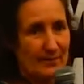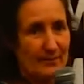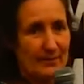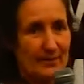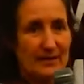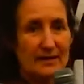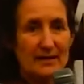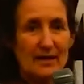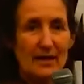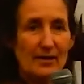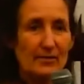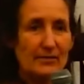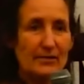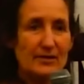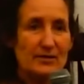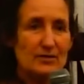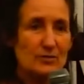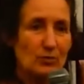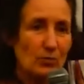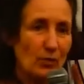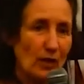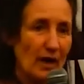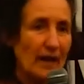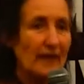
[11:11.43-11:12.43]
But there
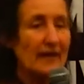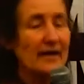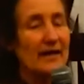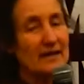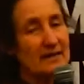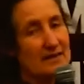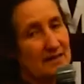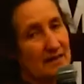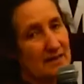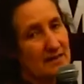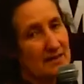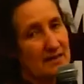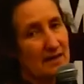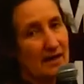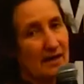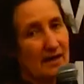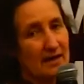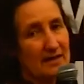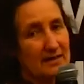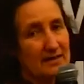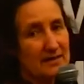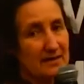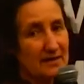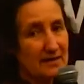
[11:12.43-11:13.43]
is one
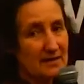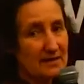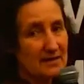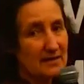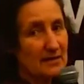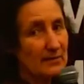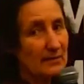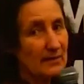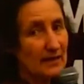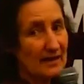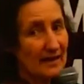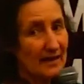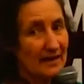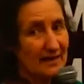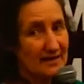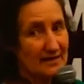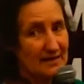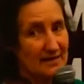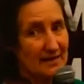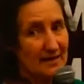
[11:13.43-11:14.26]
exercise that stimulates